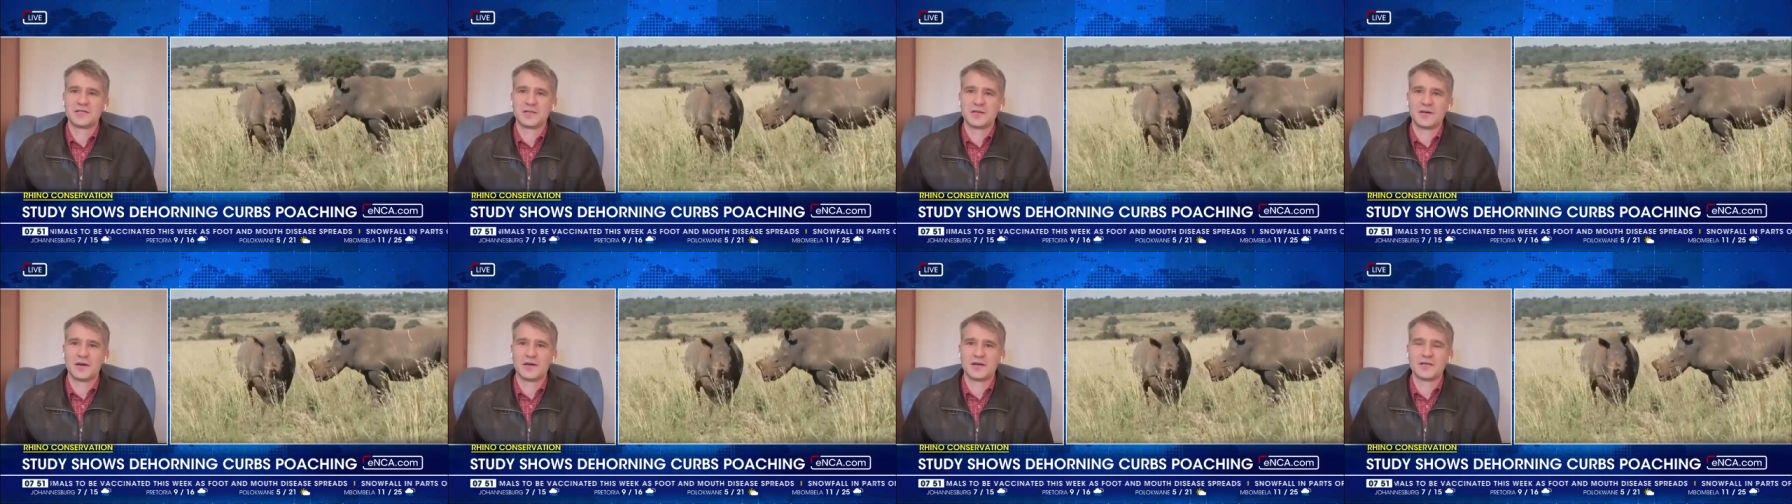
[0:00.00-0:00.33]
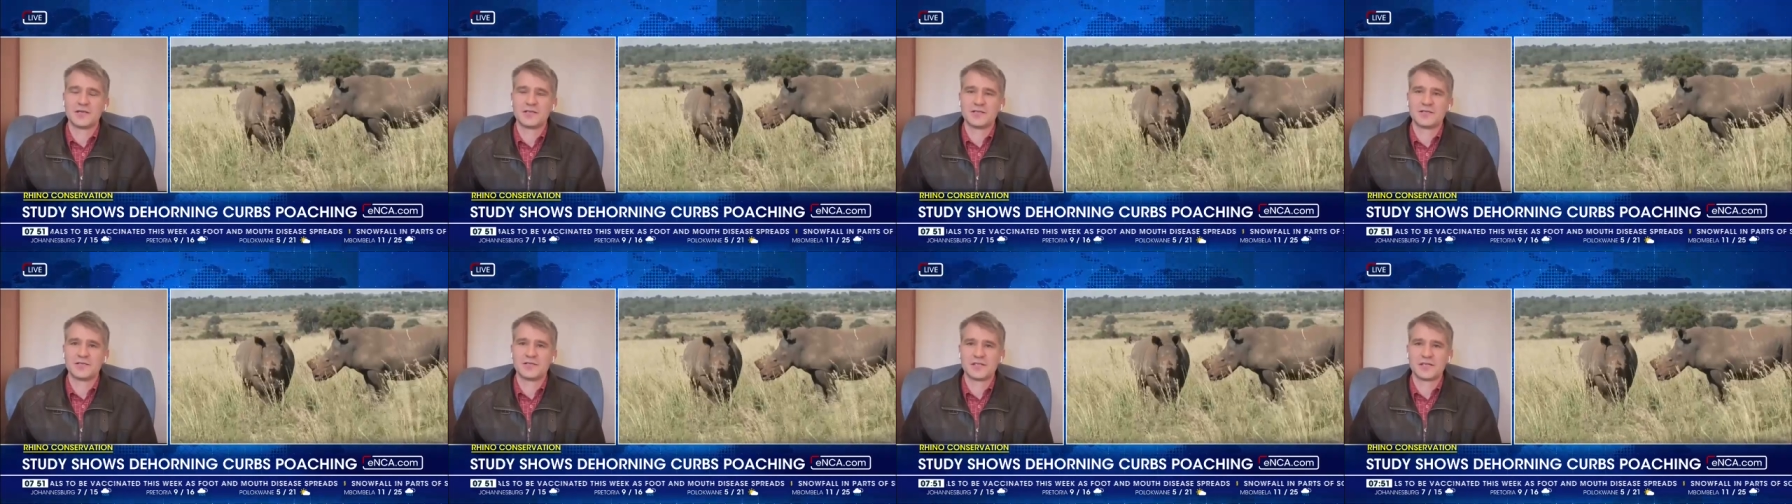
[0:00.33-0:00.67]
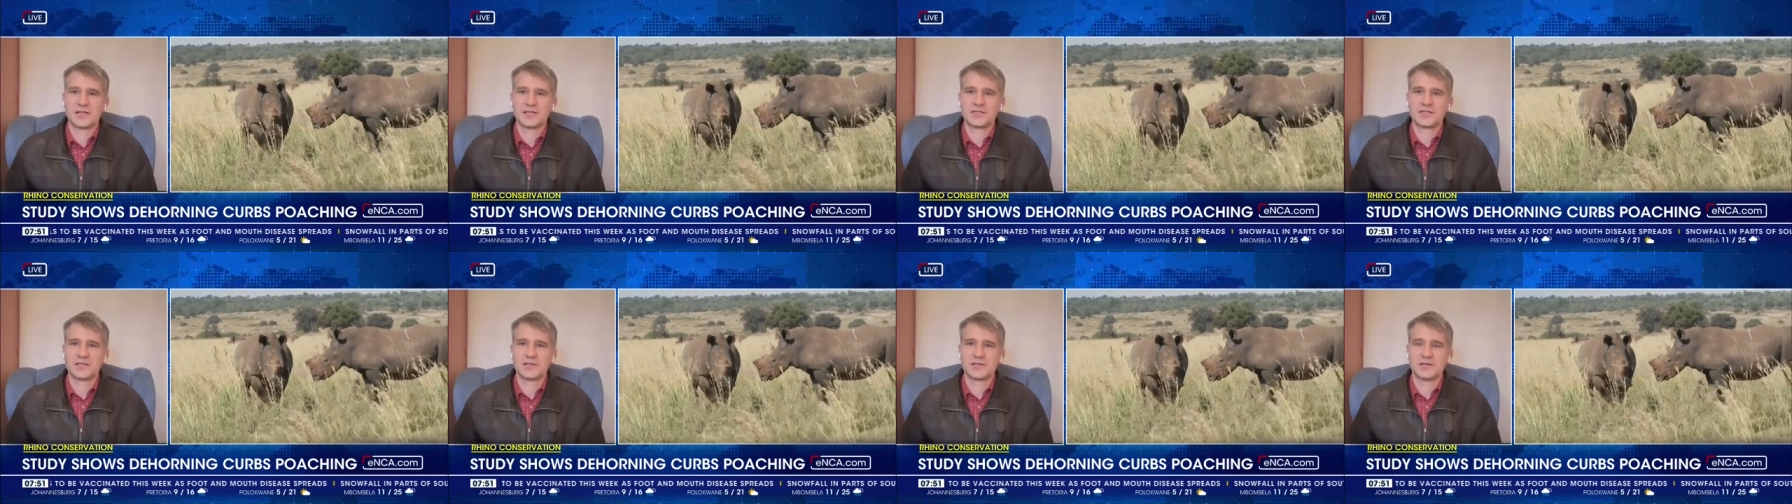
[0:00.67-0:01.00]
reason it got into
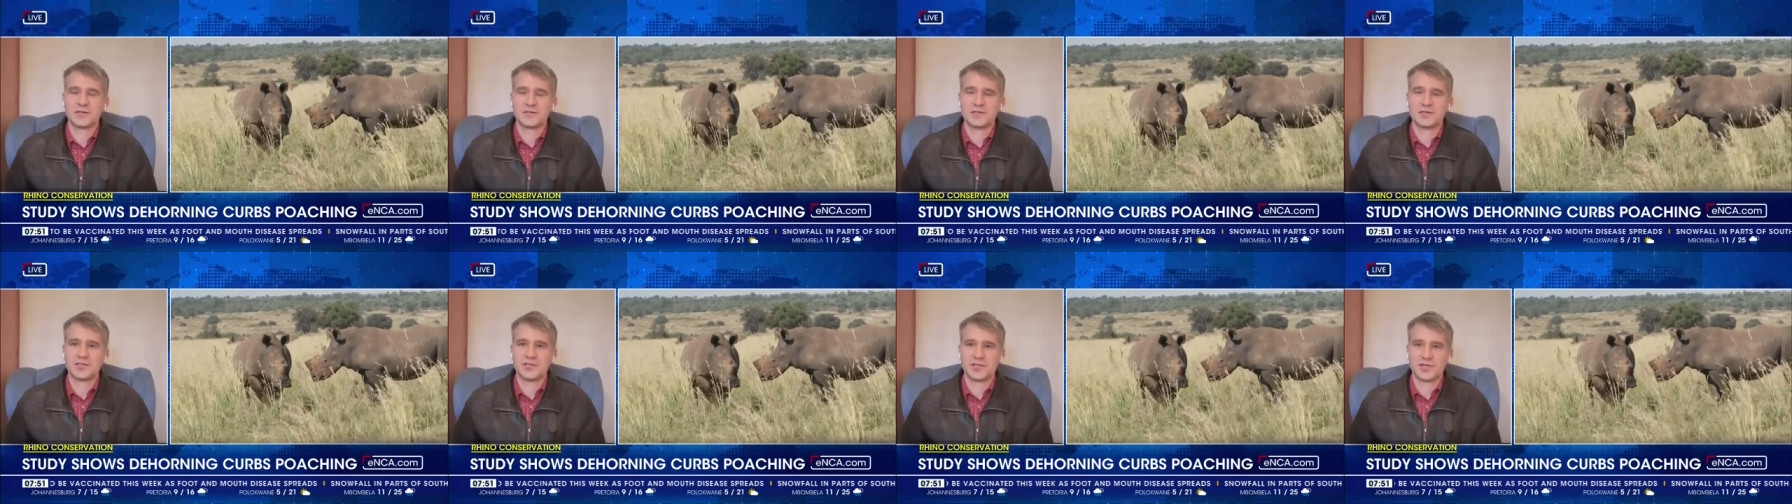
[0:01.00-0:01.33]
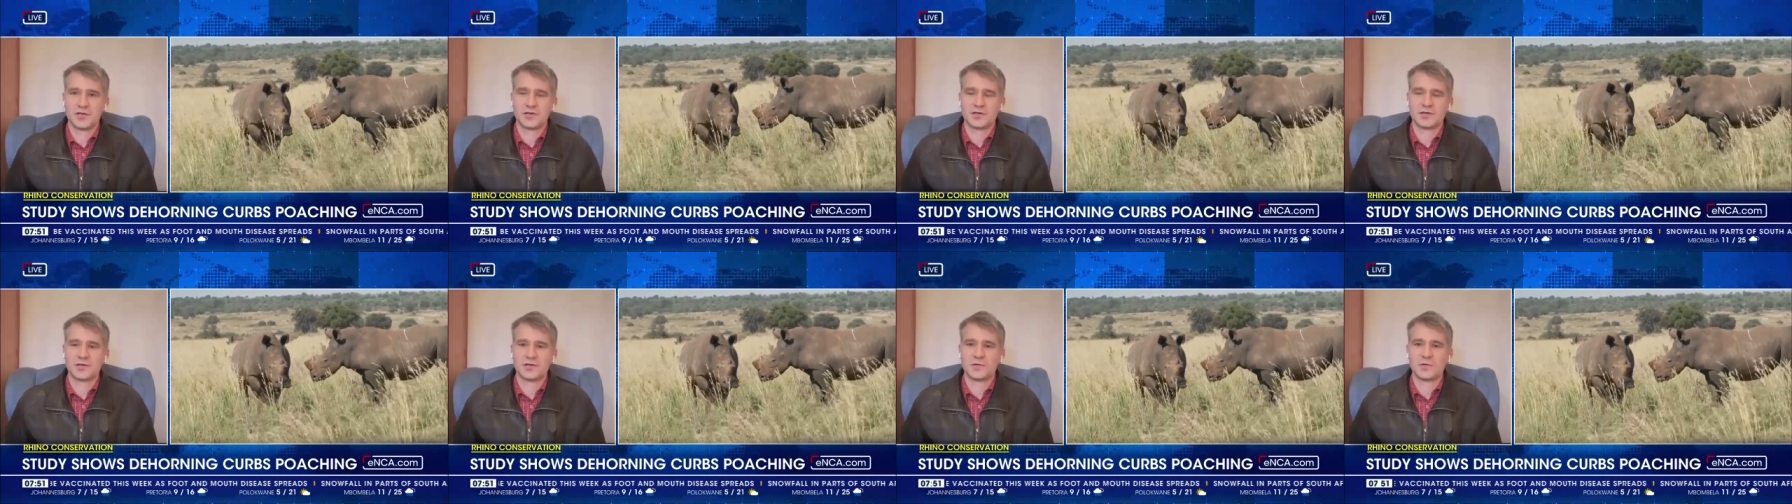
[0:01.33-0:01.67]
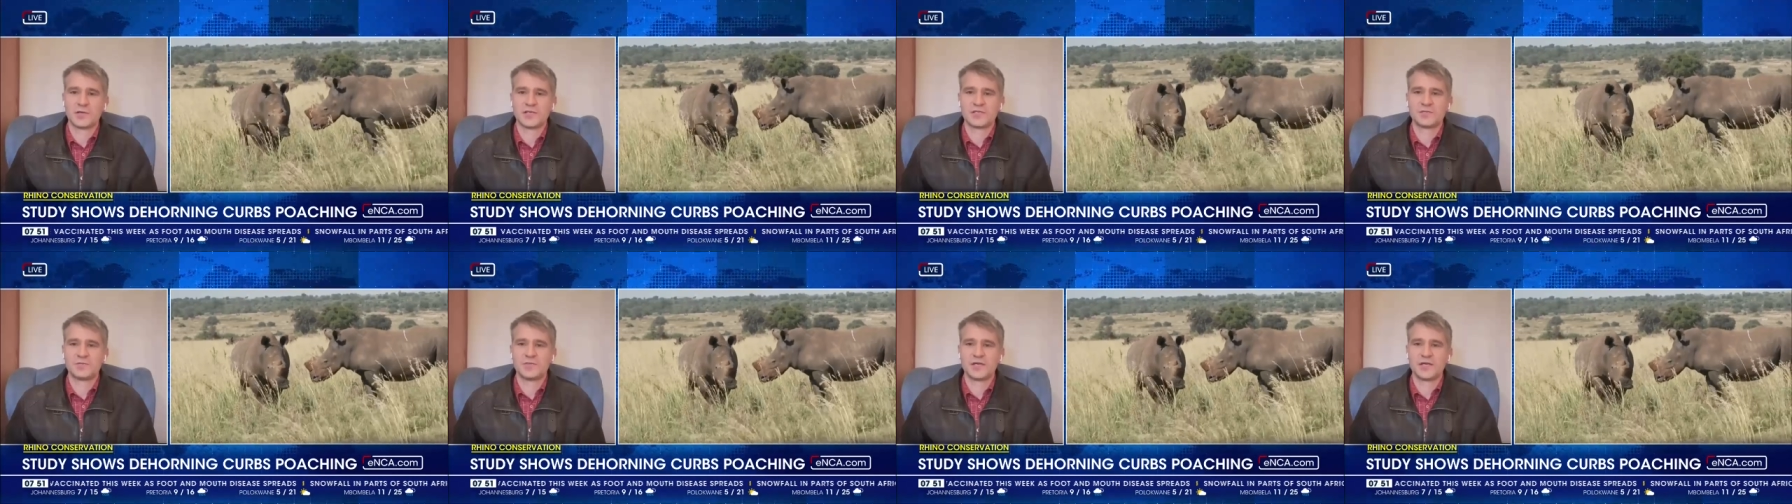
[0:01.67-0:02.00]
such a good
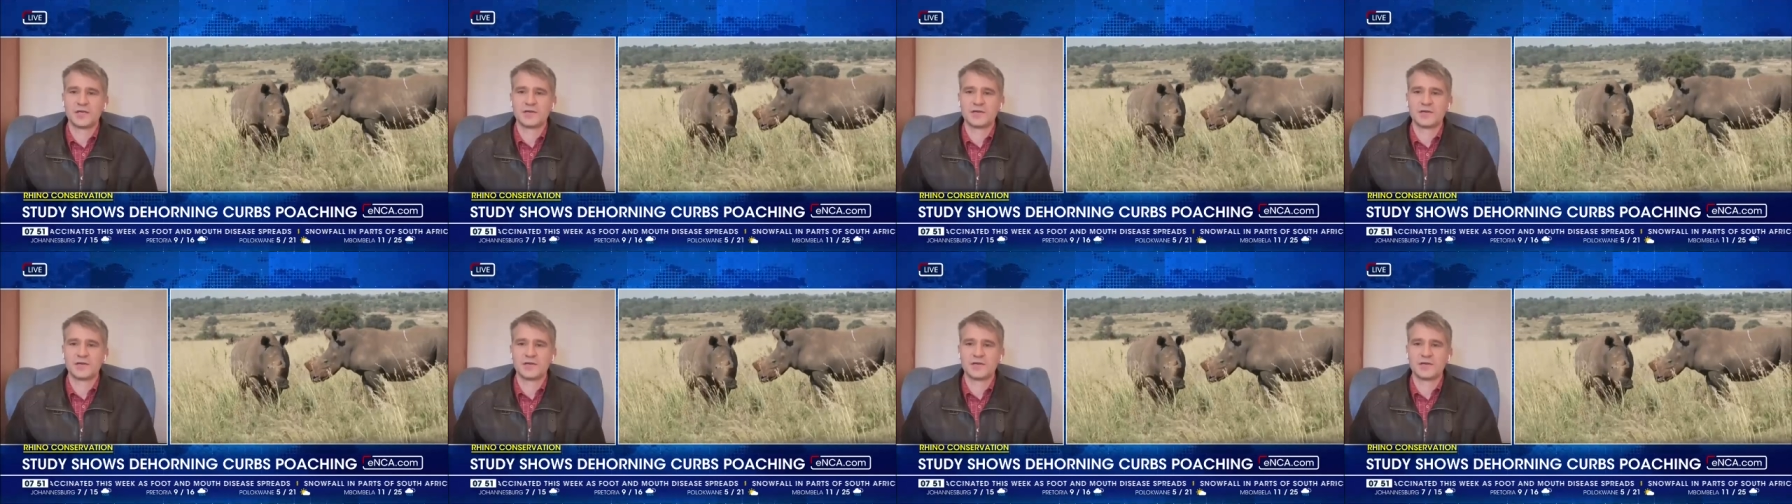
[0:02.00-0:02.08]
journal was